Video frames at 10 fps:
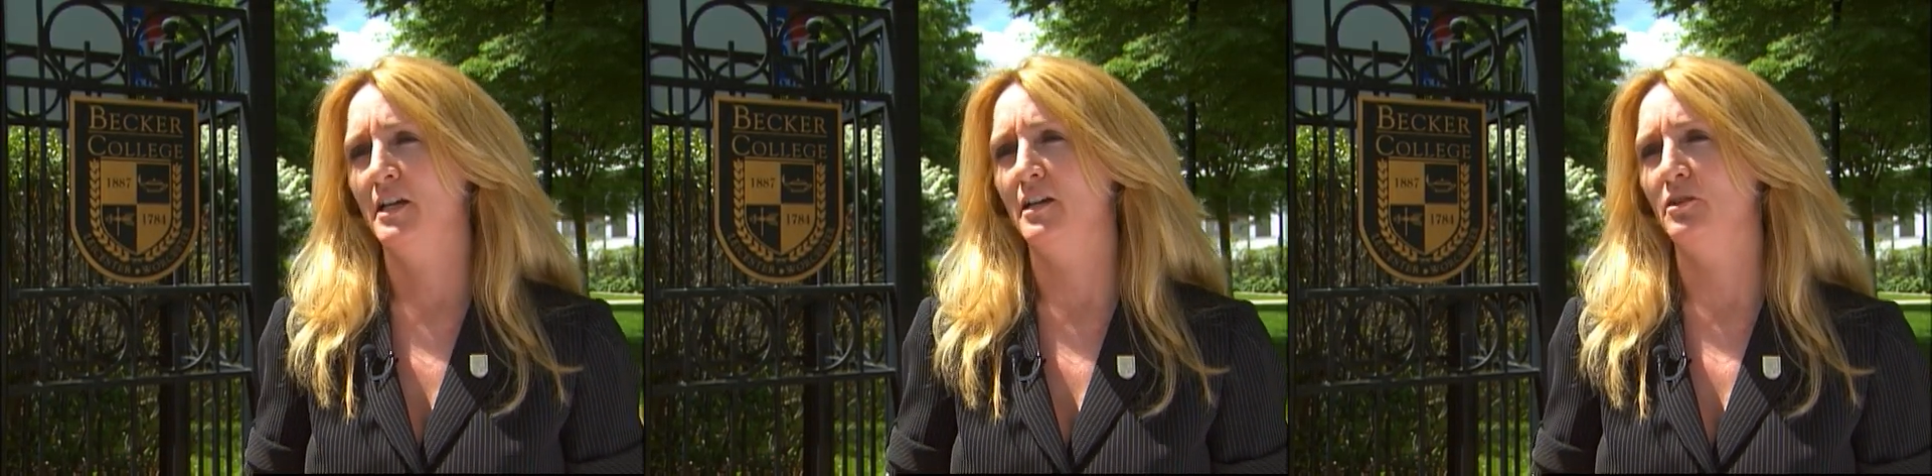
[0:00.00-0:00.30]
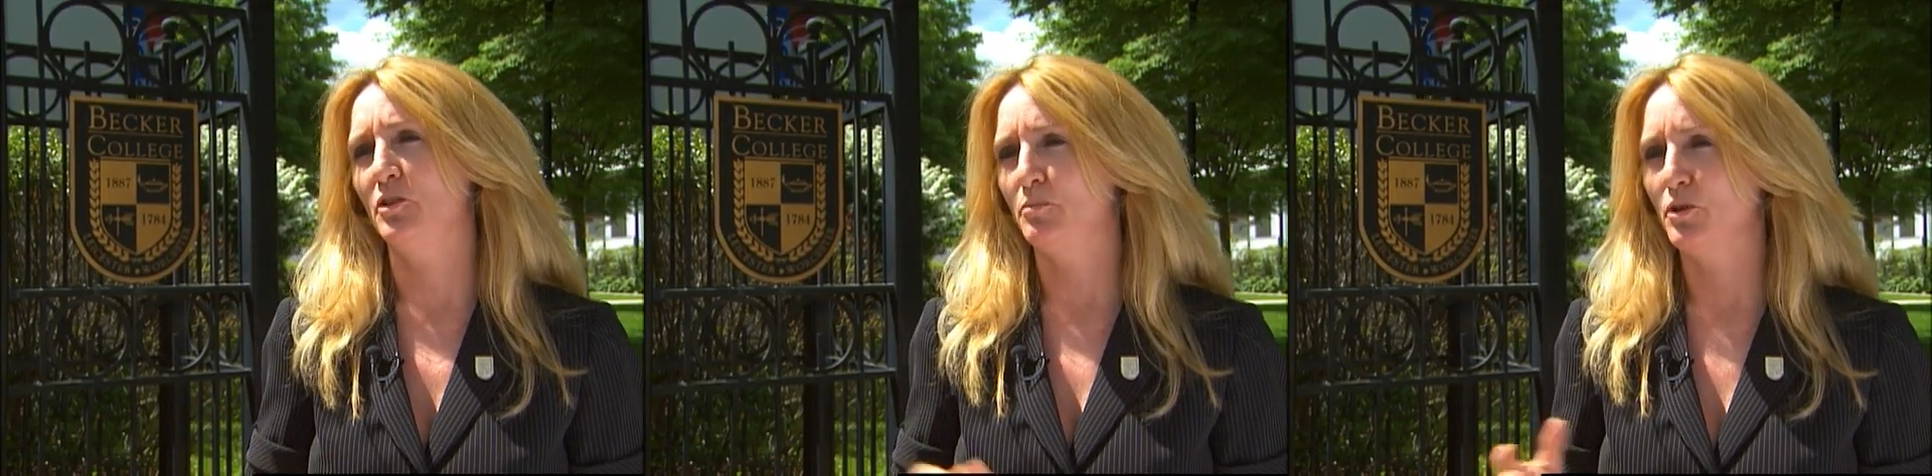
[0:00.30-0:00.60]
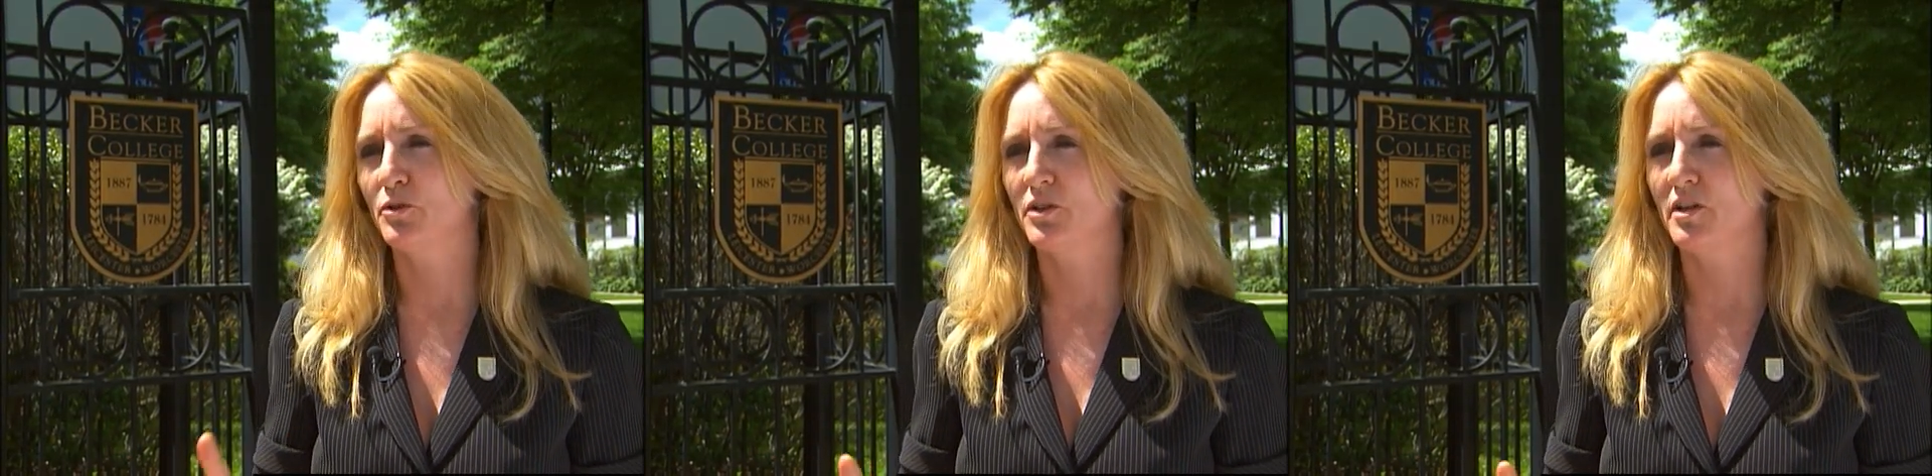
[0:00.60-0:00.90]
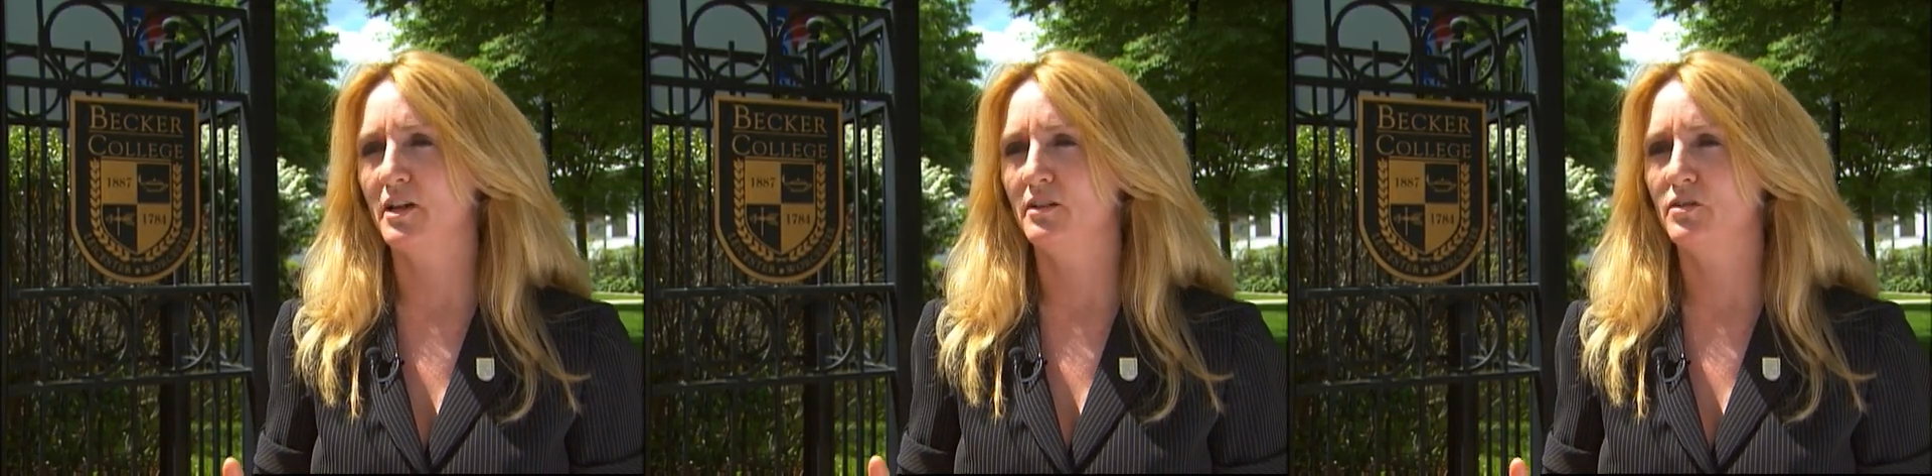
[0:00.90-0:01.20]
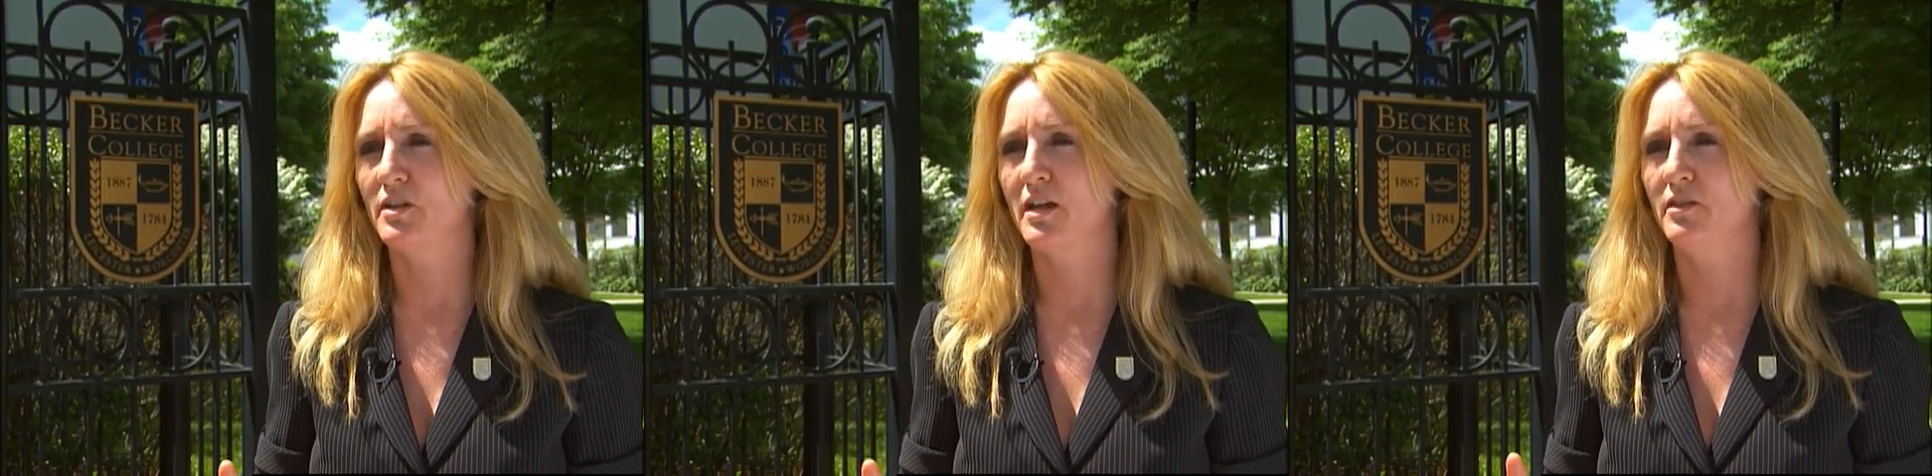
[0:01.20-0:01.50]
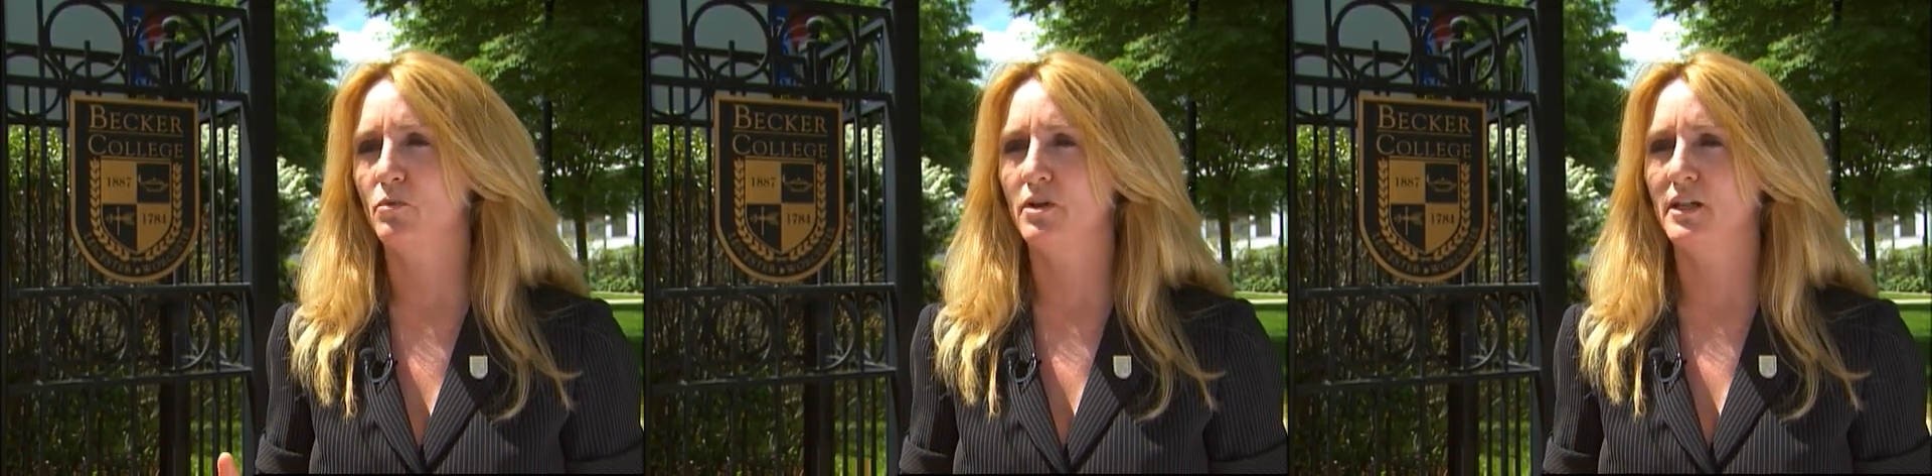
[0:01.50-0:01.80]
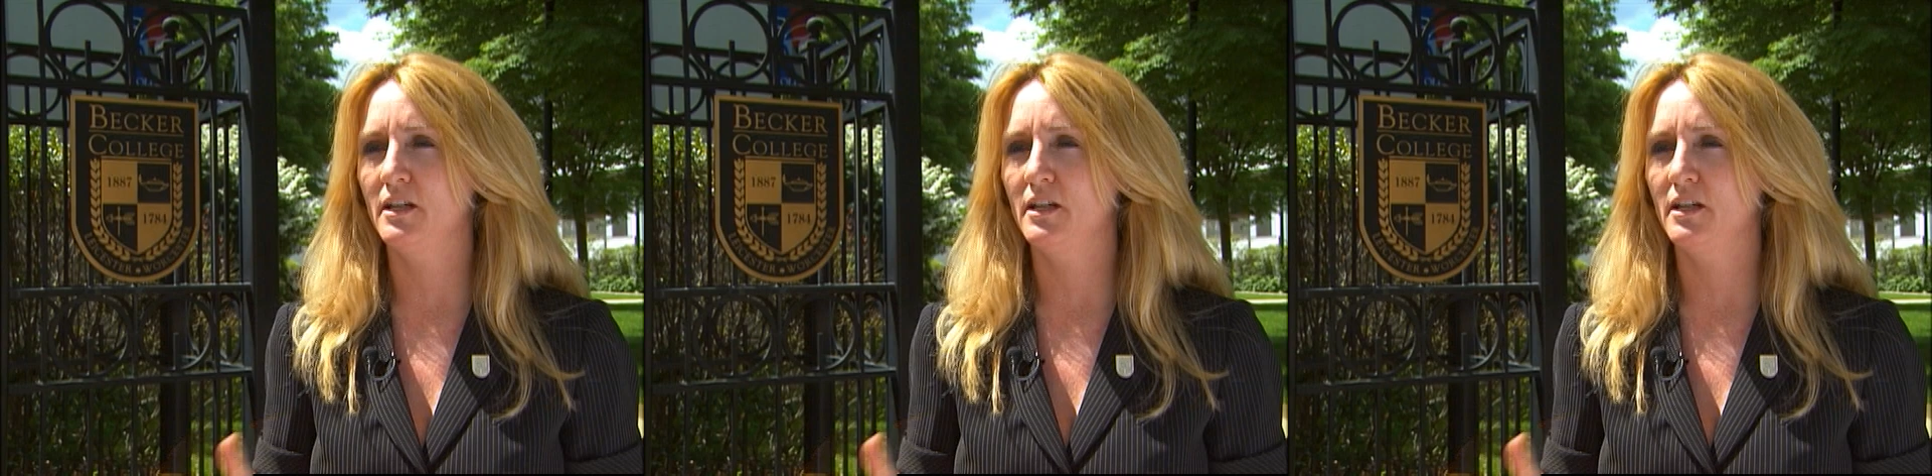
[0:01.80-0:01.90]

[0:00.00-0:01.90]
in computer science and they want